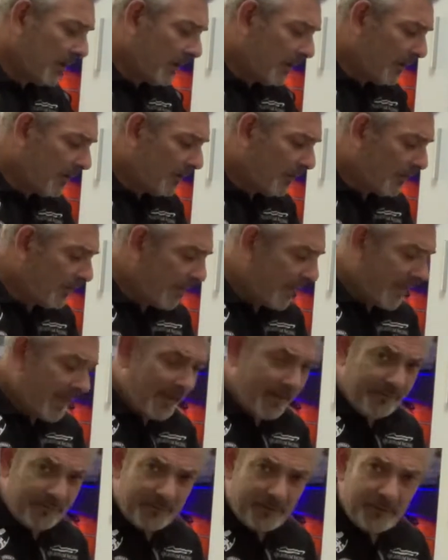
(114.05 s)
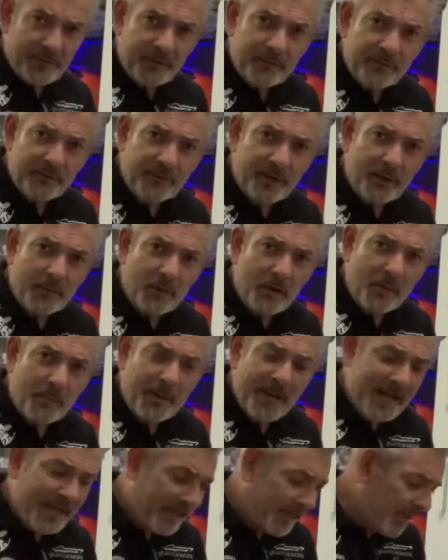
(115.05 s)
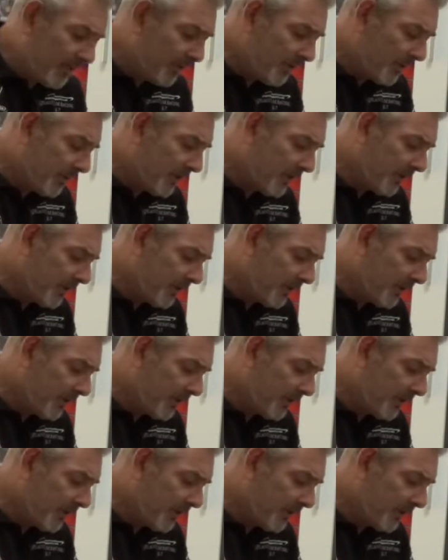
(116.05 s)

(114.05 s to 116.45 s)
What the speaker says: what we have, very well packaged.